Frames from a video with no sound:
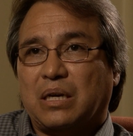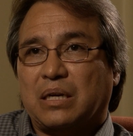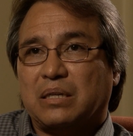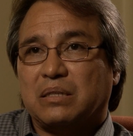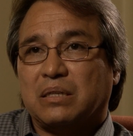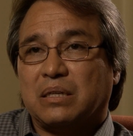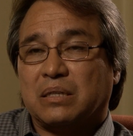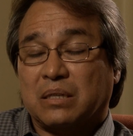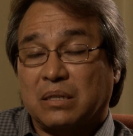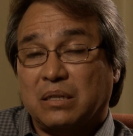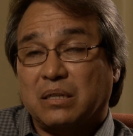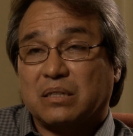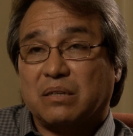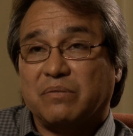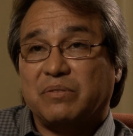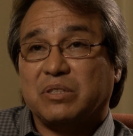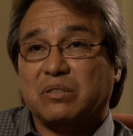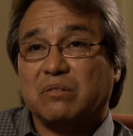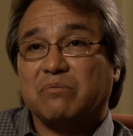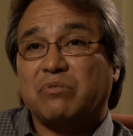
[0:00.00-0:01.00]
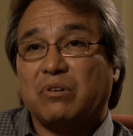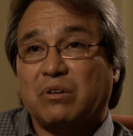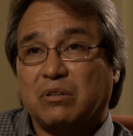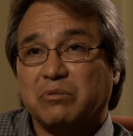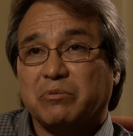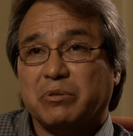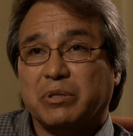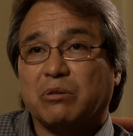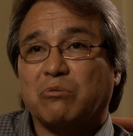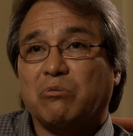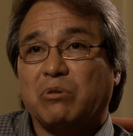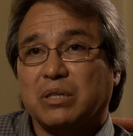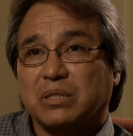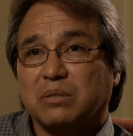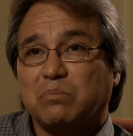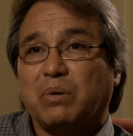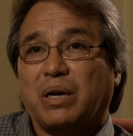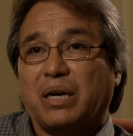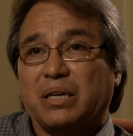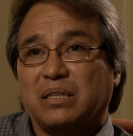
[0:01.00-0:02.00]
a conduct a visit following a
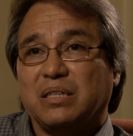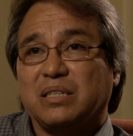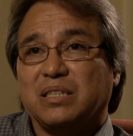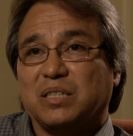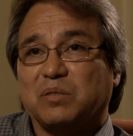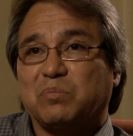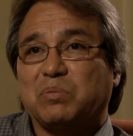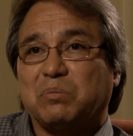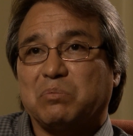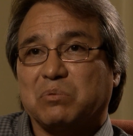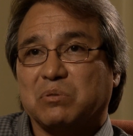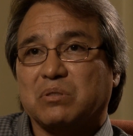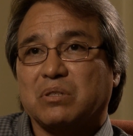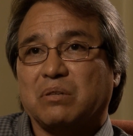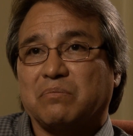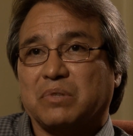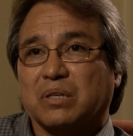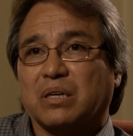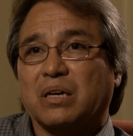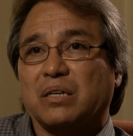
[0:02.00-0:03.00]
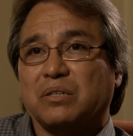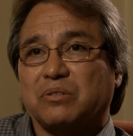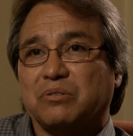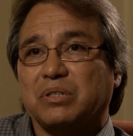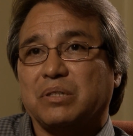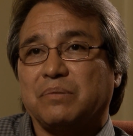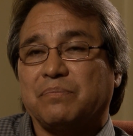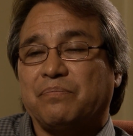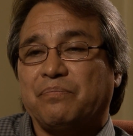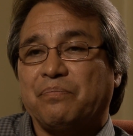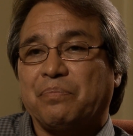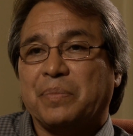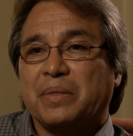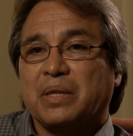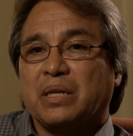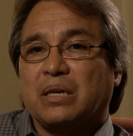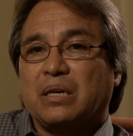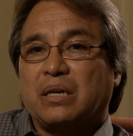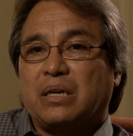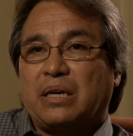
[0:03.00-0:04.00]
request by indigenous peoples of the country,
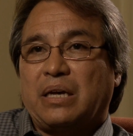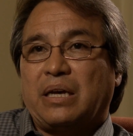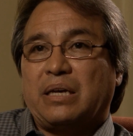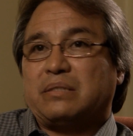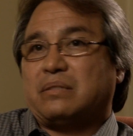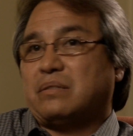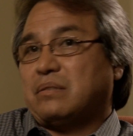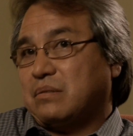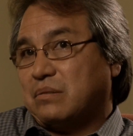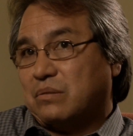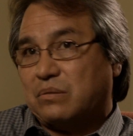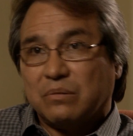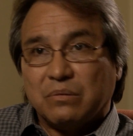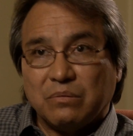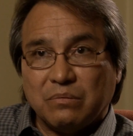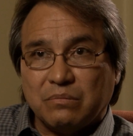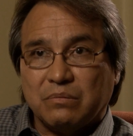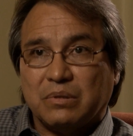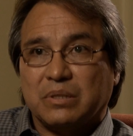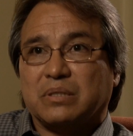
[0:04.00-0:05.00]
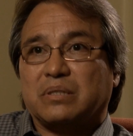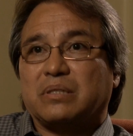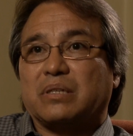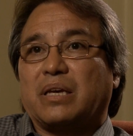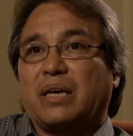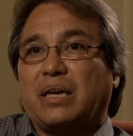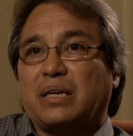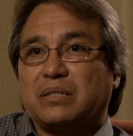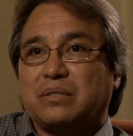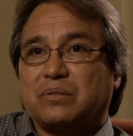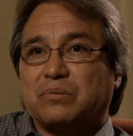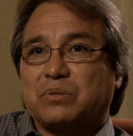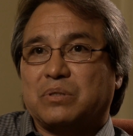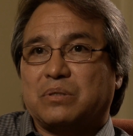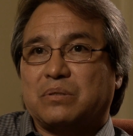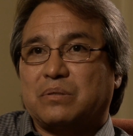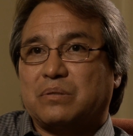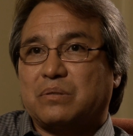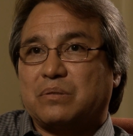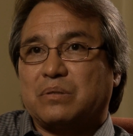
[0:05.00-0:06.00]
as was the case
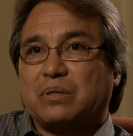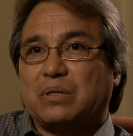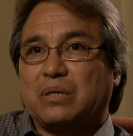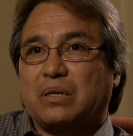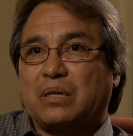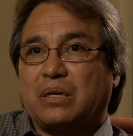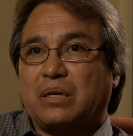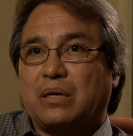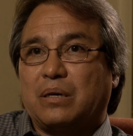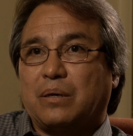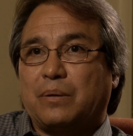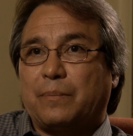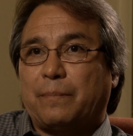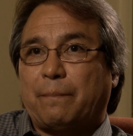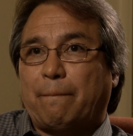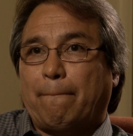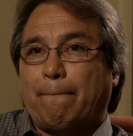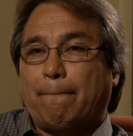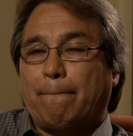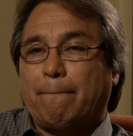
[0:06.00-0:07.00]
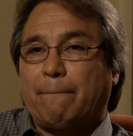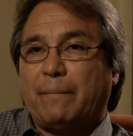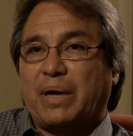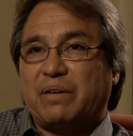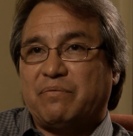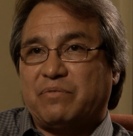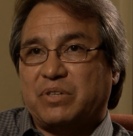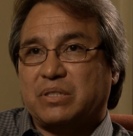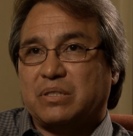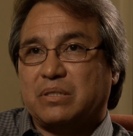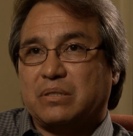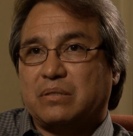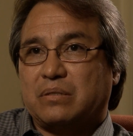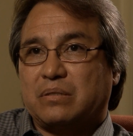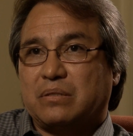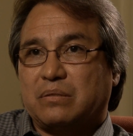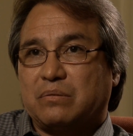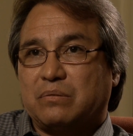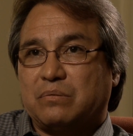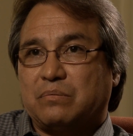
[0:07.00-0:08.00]
with my
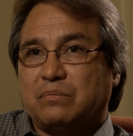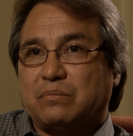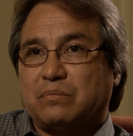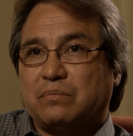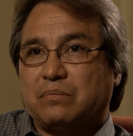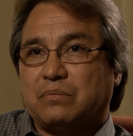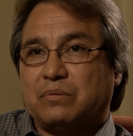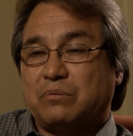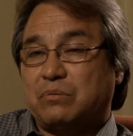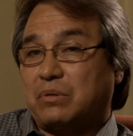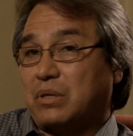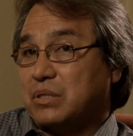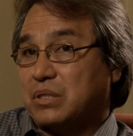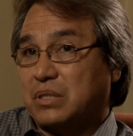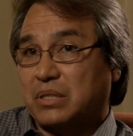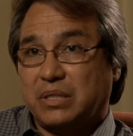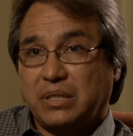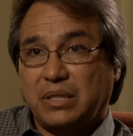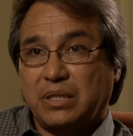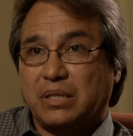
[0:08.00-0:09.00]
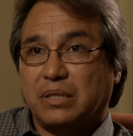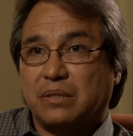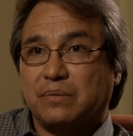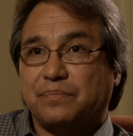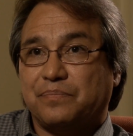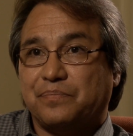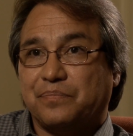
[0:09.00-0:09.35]
visit to Argentina.